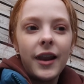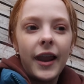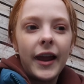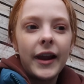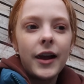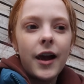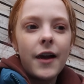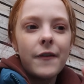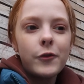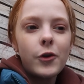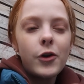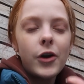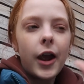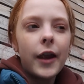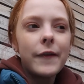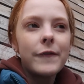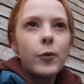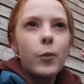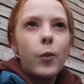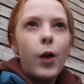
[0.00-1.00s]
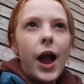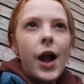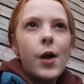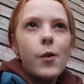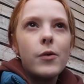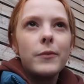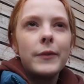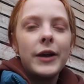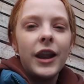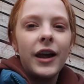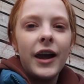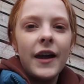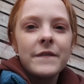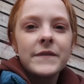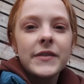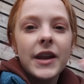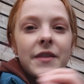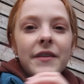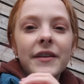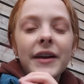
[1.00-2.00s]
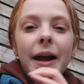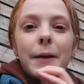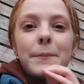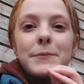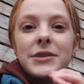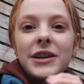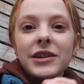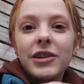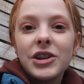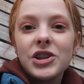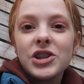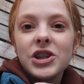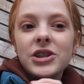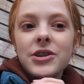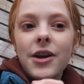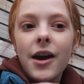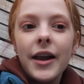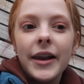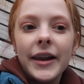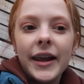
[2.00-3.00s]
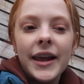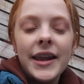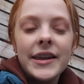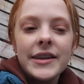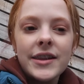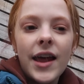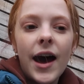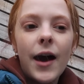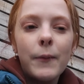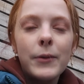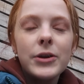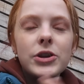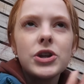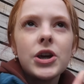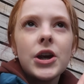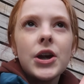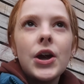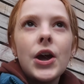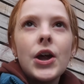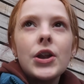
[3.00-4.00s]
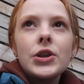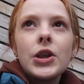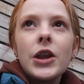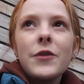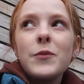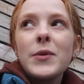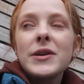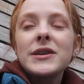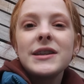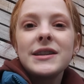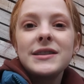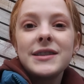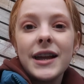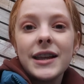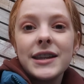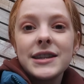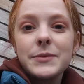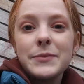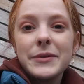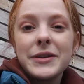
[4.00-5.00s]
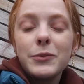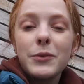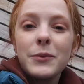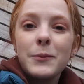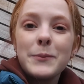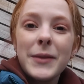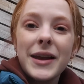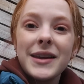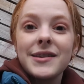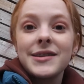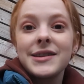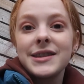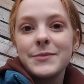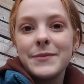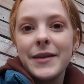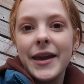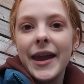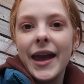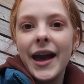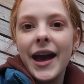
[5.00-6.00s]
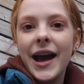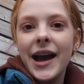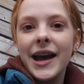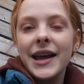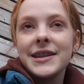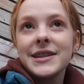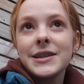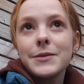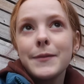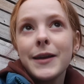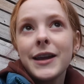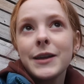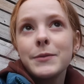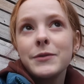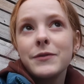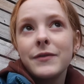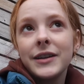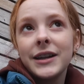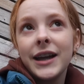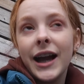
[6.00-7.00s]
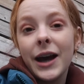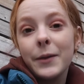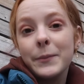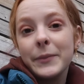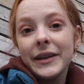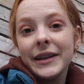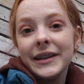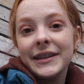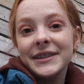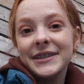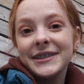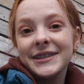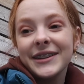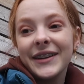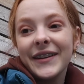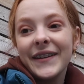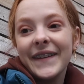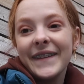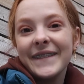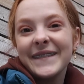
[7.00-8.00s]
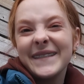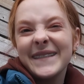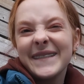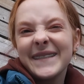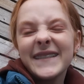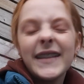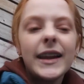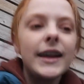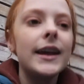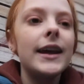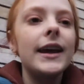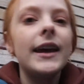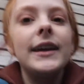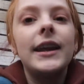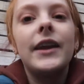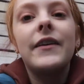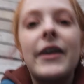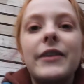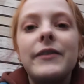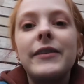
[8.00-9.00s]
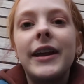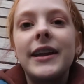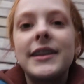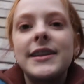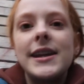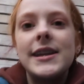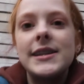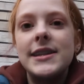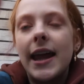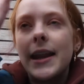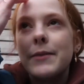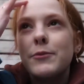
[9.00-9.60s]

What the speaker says: Like, I've got kind of a way I want my life. And I feel like I'm gradually turning it into that, which I don't know if it makes any sense, but it makes sense to me. And it makes me really happy. So, you know, I had a really good day today.